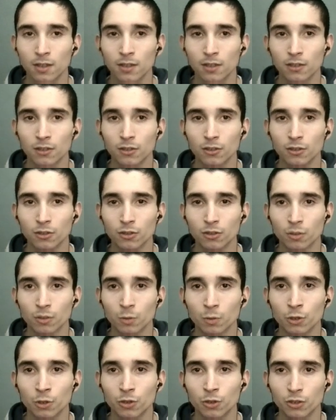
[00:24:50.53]
to
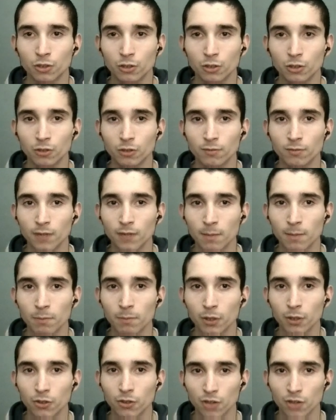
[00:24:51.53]
someone who's used Vim,
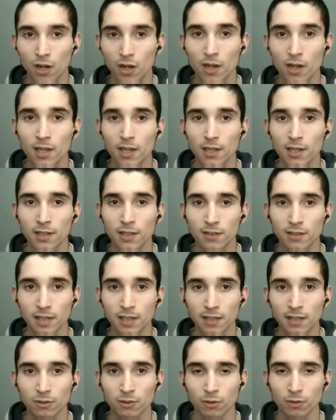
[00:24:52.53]
because I is
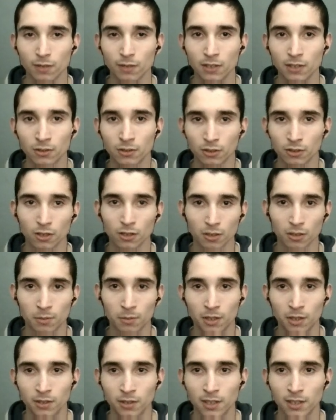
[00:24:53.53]
the sort of insert command,